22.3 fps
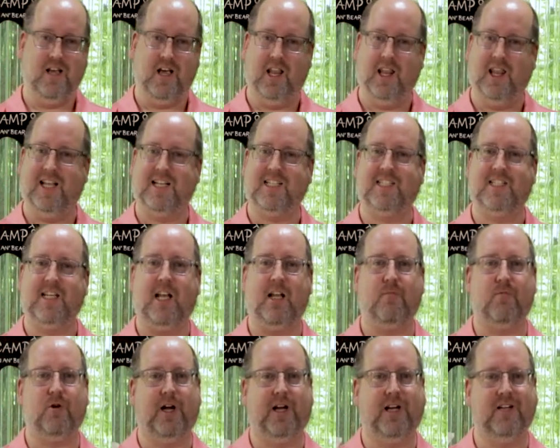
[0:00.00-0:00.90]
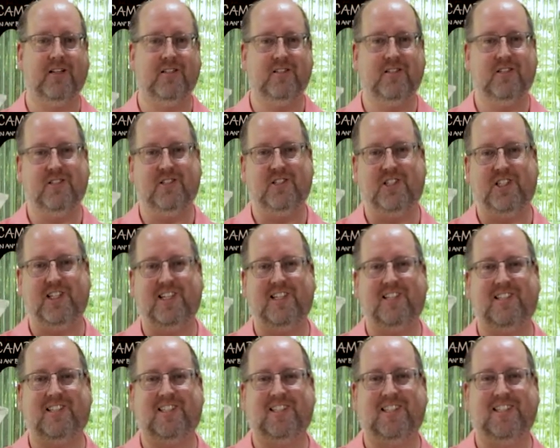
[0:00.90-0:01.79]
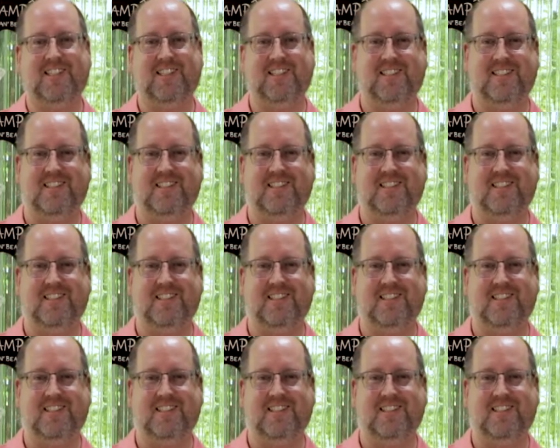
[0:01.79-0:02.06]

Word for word: and let's celebrate. Cheers.